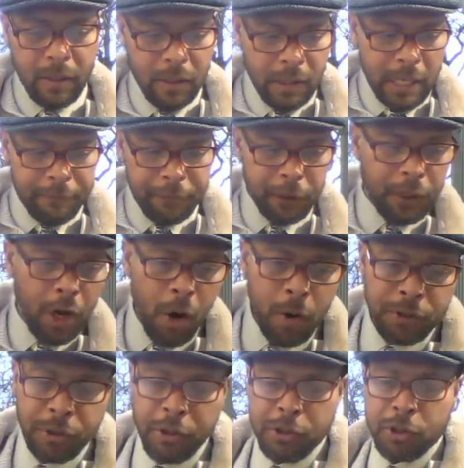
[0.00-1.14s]
If you go
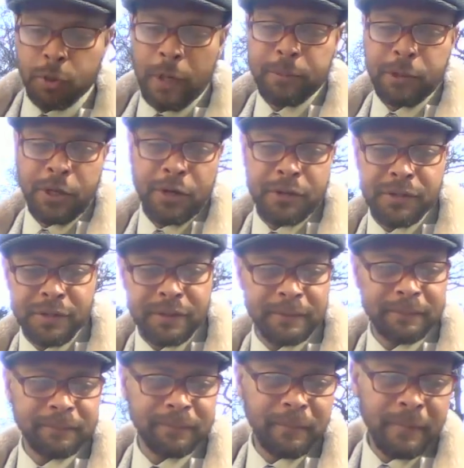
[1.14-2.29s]
into the scriptures
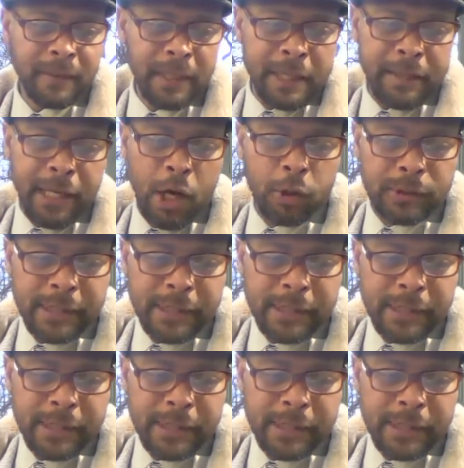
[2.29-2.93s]
in the Old